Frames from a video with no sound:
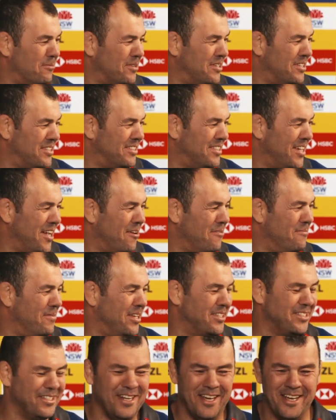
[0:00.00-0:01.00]
I'm going to say on
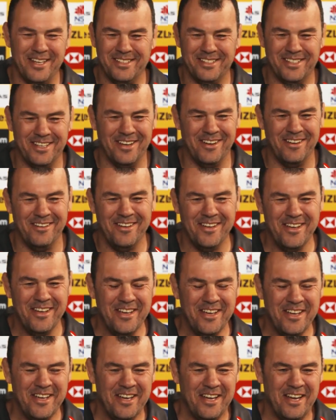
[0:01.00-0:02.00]
match day. So
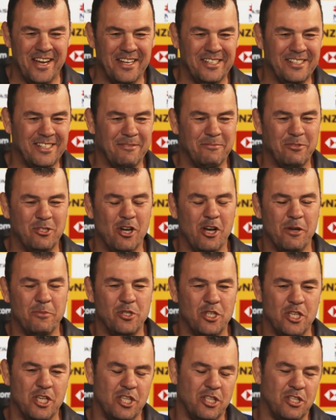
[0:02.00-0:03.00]

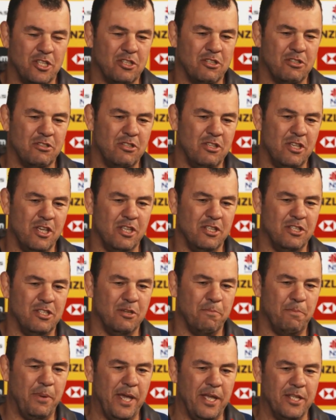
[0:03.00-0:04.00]
sometimes it
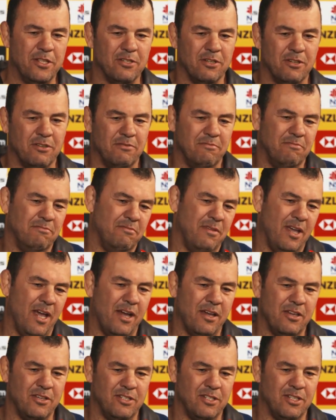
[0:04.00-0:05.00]
depends on
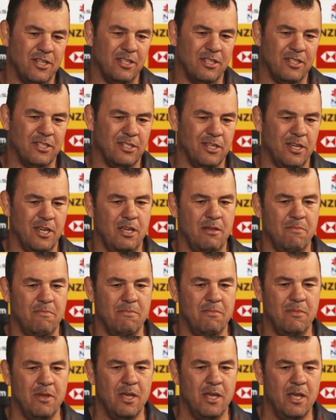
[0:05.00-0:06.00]
how you see the
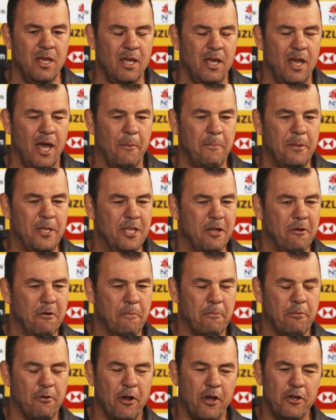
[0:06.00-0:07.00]
team, I mean, their
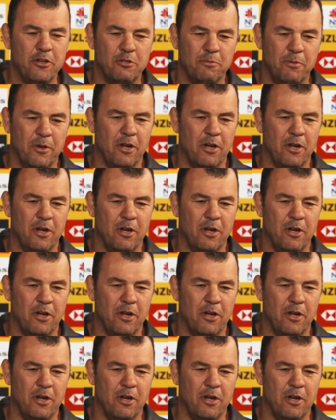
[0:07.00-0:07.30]
approach.